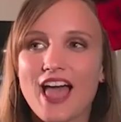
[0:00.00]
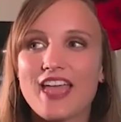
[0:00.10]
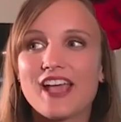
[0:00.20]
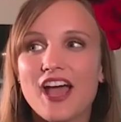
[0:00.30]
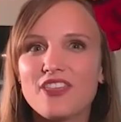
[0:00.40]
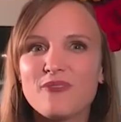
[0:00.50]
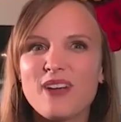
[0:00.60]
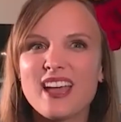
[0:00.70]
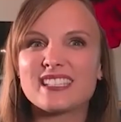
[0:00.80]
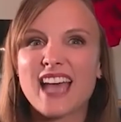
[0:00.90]

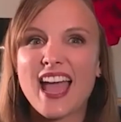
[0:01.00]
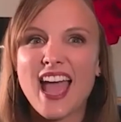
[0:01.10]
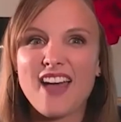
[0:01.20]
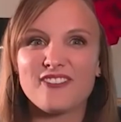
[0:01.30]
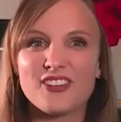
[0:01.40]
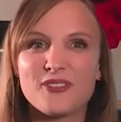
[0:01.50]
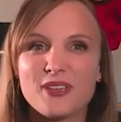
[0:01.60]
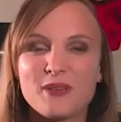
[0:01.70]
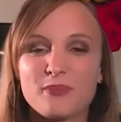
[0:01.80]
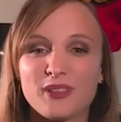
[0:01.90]
Otherwise, I have no
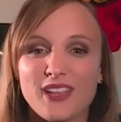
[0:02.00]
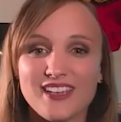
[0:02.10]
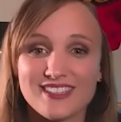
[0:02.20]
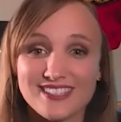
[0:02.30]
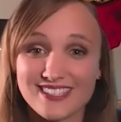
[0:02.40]
complaints.